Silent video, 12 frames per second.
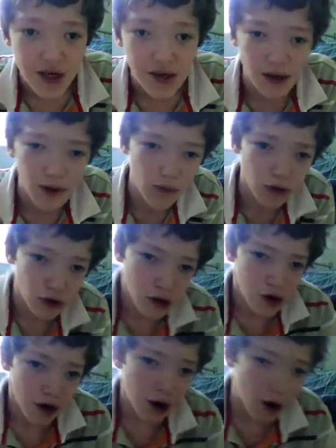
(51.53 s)
that will
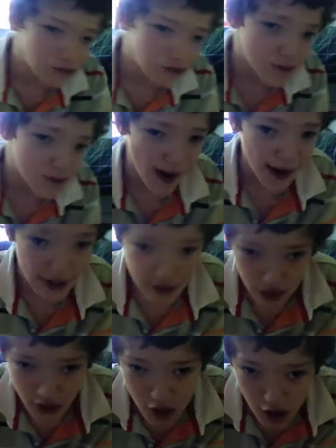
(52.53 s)
optimize